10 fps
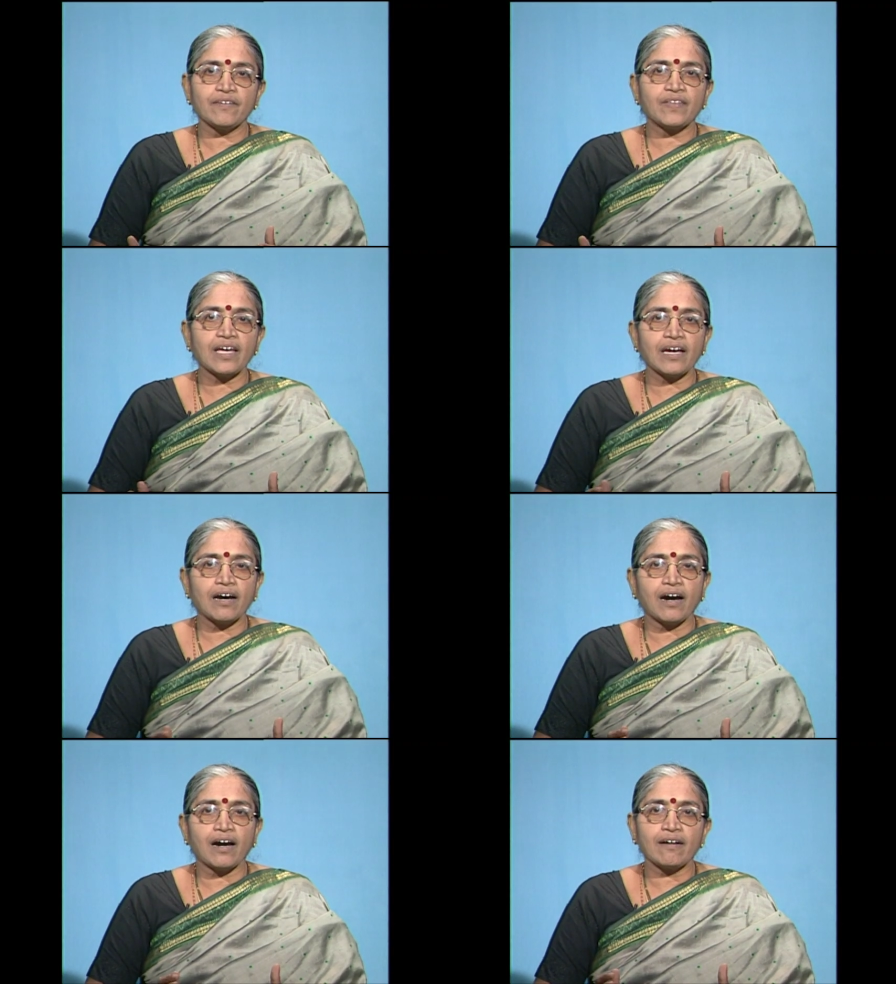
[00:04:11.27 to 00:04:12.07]
they
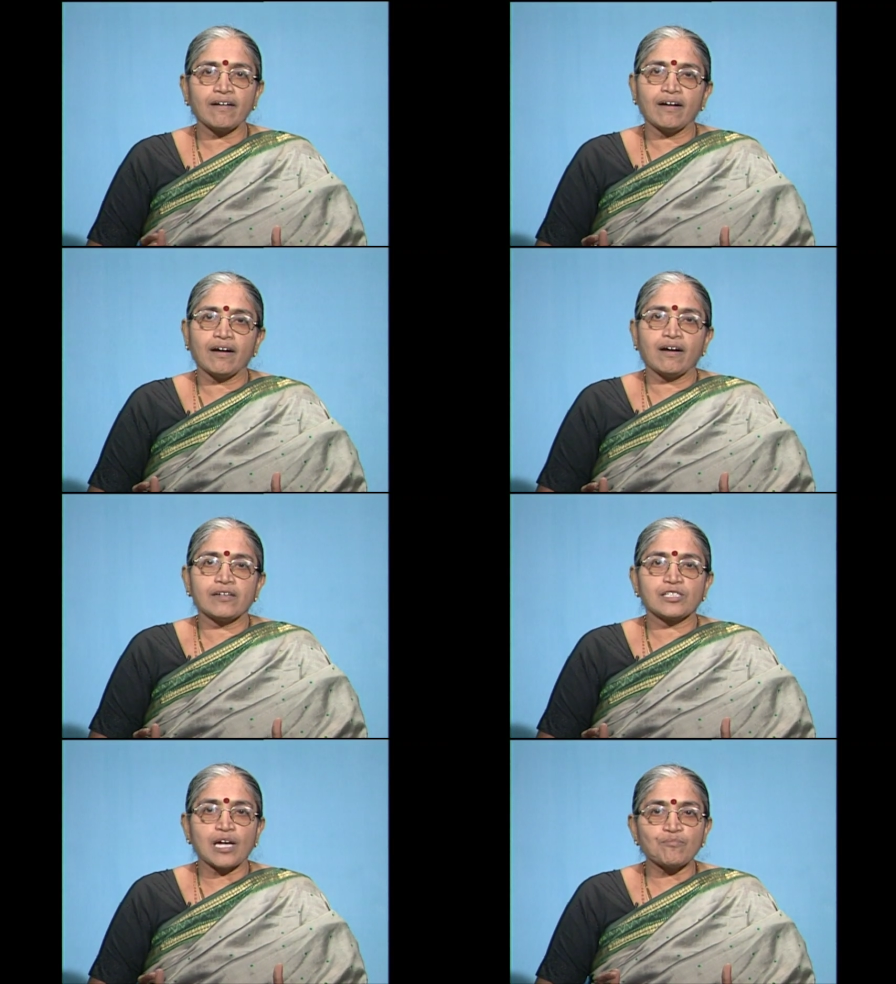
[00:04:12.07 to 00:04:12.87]
are
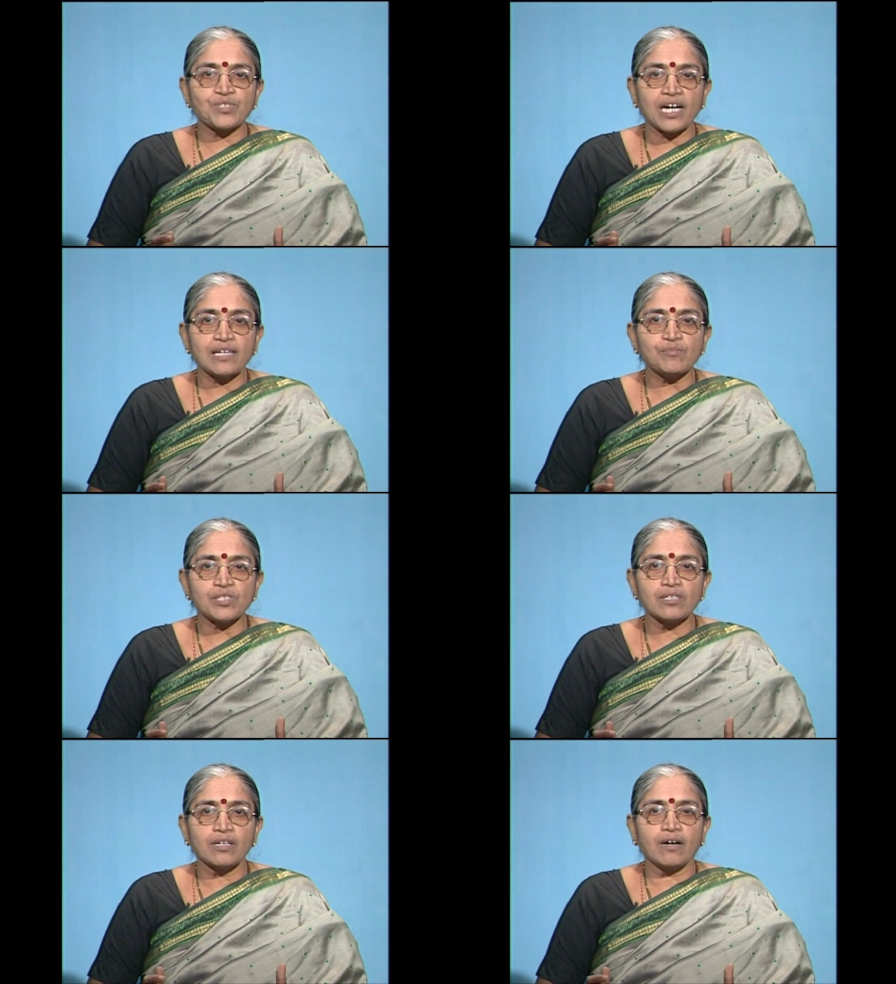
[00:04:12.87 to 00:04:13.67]

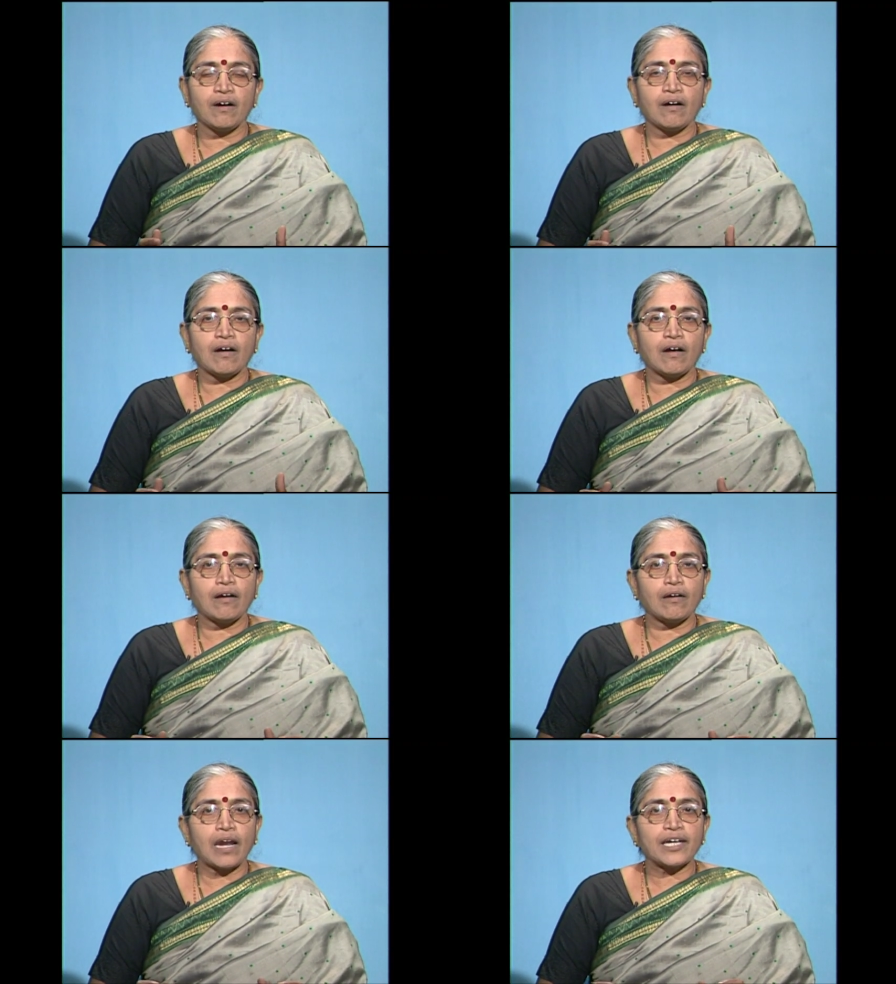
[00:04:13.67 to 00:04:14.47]
sometimes
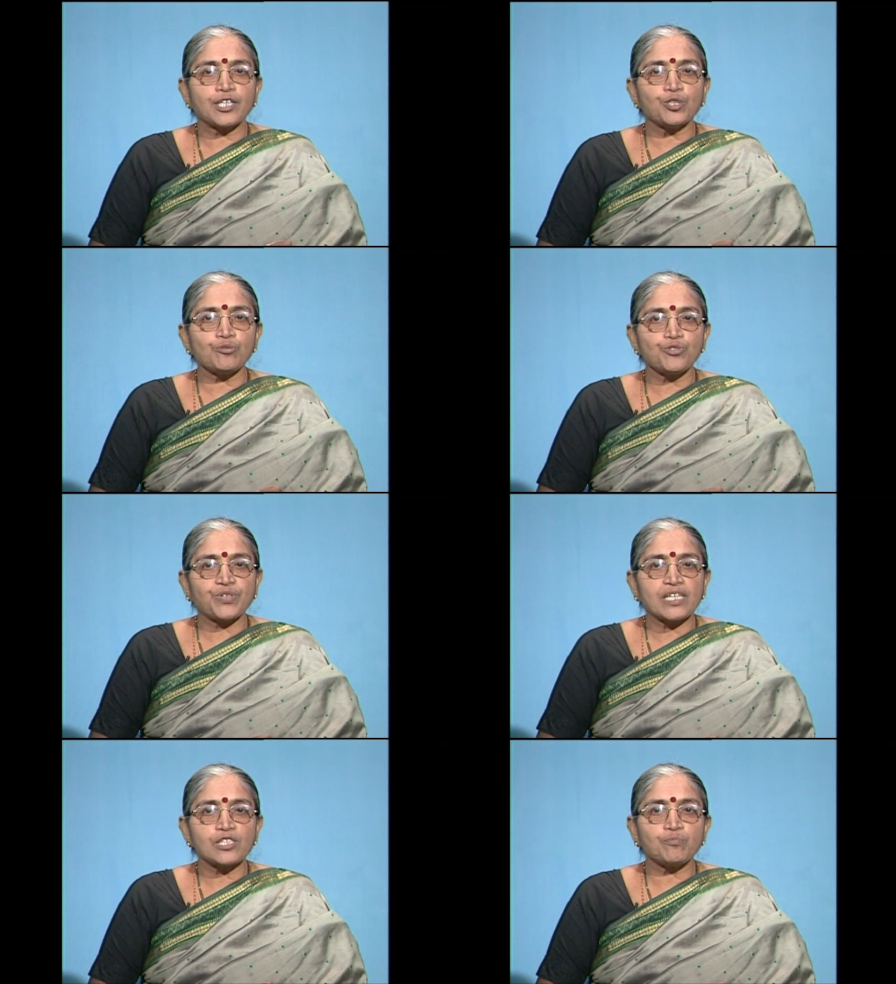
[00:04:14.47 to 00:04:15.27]
like two
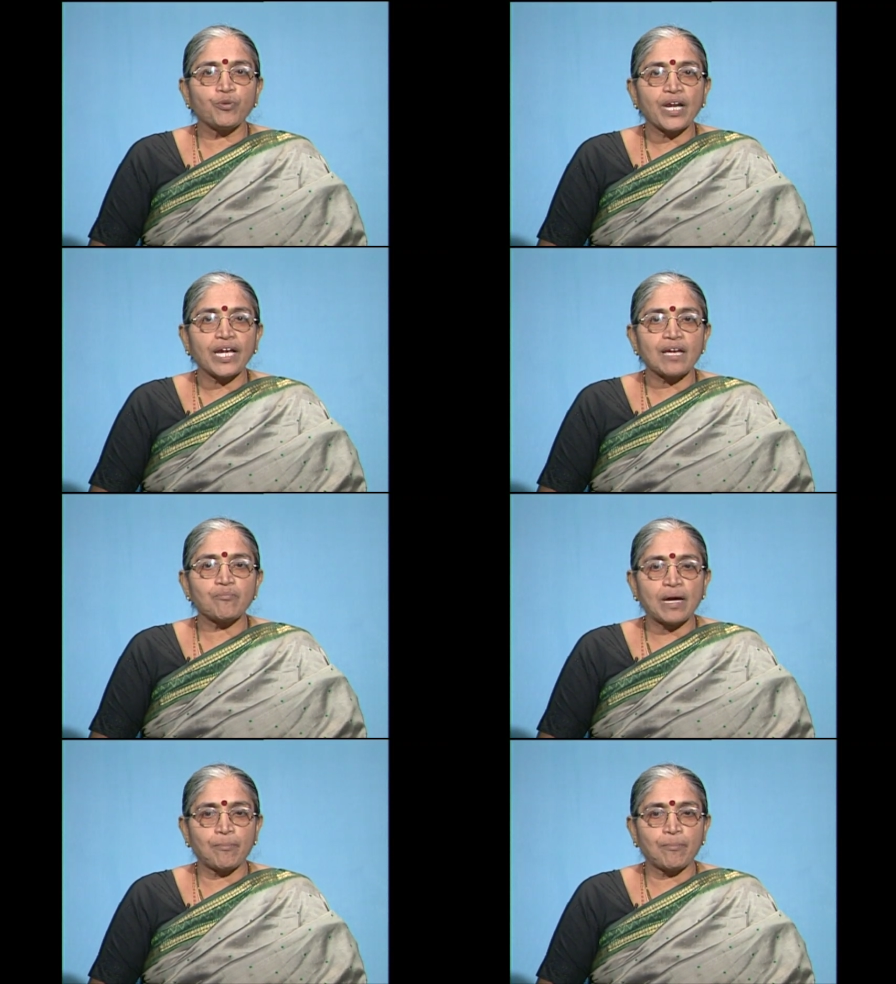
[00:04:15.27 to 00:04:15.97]
strings pulling him